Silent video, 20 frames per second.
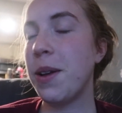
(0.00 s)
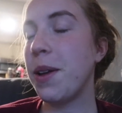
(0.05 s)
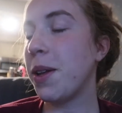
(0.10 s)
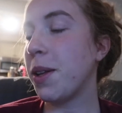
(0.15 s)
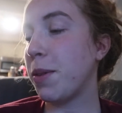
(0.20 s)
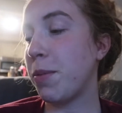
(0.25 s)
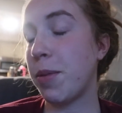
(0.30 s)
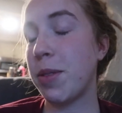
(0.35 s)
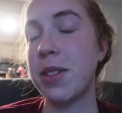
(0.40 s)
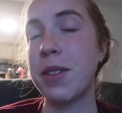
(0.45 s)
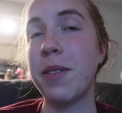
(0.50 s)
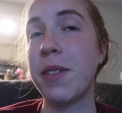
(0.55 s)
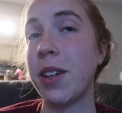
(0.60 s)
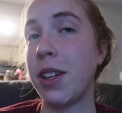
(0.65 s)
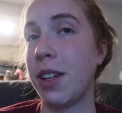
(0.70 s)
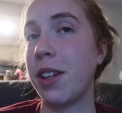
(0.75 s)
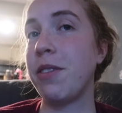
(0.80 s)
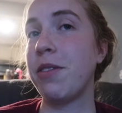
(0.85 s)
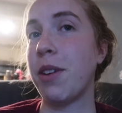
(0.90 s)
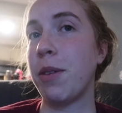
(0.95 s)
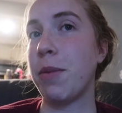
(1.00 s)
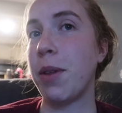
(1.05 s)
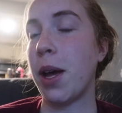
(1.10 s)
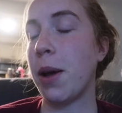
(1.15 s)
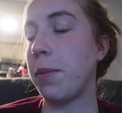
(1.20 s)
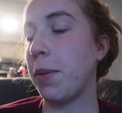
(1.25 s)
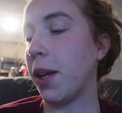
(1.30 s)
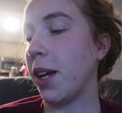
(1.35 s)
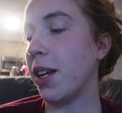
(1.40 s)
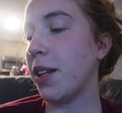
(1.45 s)
specifically from that
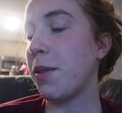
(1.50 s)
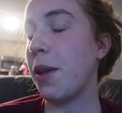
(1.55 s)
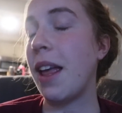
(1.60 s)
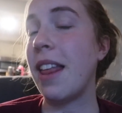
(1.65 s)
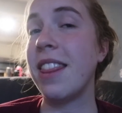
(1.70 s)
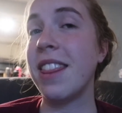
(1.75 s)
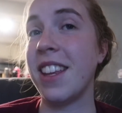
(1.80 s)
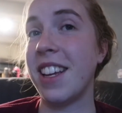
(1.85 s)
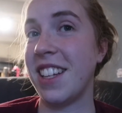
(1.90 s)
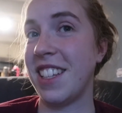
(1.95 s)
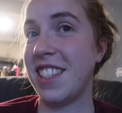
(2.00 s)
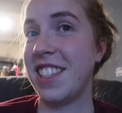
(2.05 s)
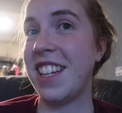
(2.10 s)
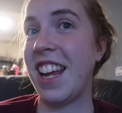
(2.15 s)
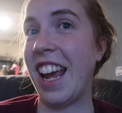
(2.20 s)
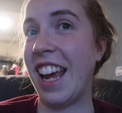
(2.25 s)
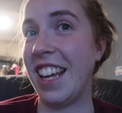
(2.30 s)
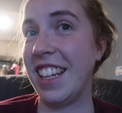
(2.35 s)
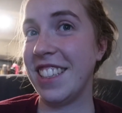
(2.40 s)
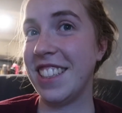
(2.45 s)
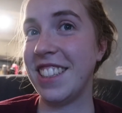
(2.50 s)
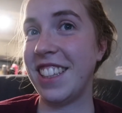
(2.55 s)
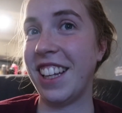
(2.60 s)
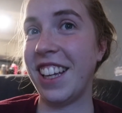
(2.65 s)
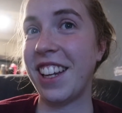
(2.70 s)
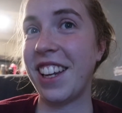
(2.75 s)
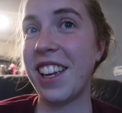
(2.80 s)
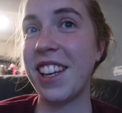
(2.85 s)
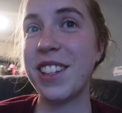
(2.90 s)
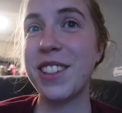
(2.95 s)
place, and this tastes
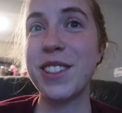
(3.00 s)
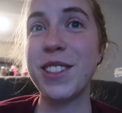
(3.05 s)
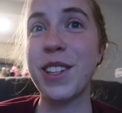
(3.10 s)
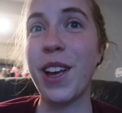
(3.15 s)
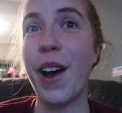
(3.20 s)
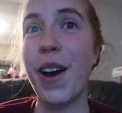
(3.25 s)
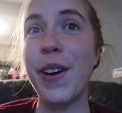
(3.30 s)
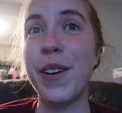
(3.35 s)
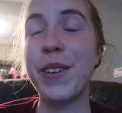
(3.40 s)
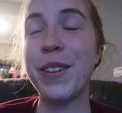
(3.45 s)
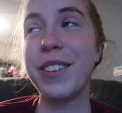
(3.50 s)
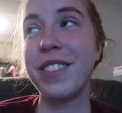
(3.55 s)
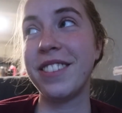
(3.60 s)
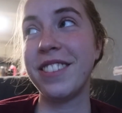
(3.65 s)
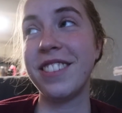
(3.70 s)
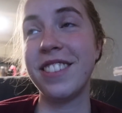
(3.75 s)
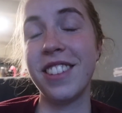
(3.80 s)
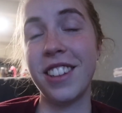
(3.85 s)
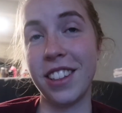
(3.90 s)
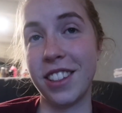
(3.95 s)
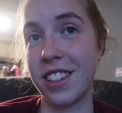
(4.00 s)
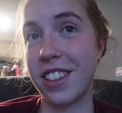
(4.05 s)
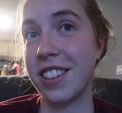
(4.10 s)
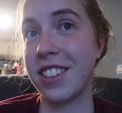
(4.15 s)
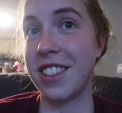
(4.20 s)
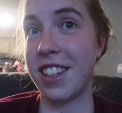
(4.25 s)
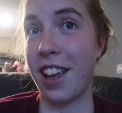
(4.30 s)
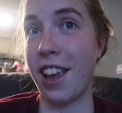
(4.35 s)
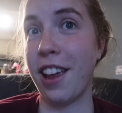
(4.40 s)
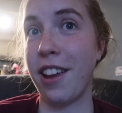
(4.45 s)
like it, so this could
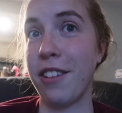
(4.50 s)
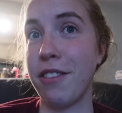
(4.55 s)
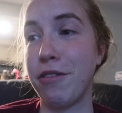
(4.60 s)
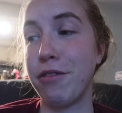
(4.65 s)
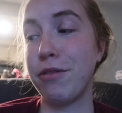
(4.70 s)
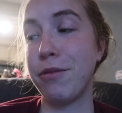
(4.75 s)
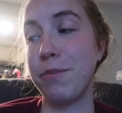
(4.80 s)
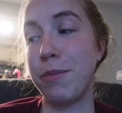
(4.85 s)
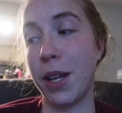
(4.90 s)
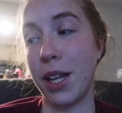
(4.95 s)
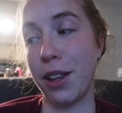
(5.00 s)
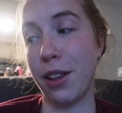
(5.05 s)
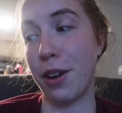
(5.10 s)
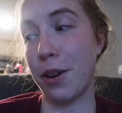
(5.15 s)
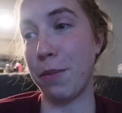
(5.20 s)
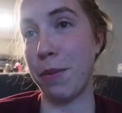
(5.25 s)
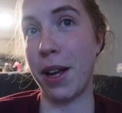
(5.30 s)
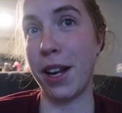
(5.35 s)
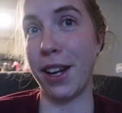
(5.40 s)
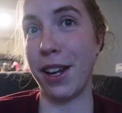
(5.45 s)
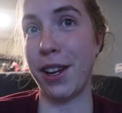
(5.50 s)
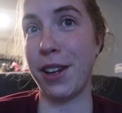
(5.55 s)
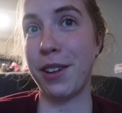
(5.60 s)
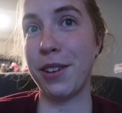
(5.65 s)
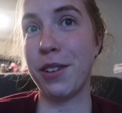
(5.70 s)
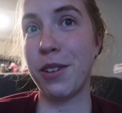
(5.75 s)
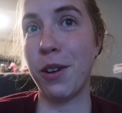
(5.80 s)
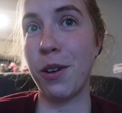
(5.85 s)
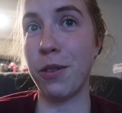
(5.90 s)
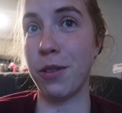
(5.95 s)
save me a lot of money
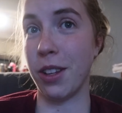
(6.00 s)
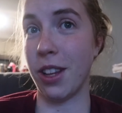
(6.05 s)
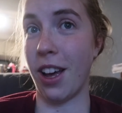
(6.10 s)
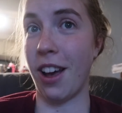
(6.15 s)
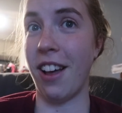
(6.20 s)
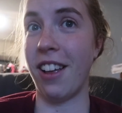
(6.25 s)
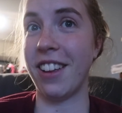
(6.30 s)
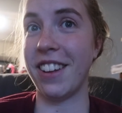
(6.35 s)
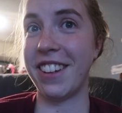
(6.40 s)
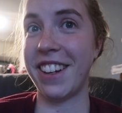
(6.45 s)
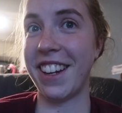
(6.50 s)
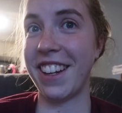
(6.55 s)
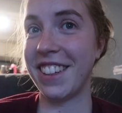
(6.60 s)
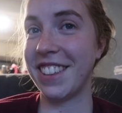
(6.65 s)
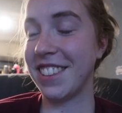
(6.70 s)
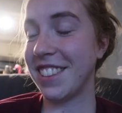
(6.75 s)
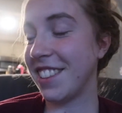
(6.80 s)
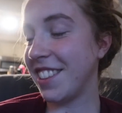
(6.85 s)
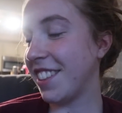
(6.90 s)
over the holidays.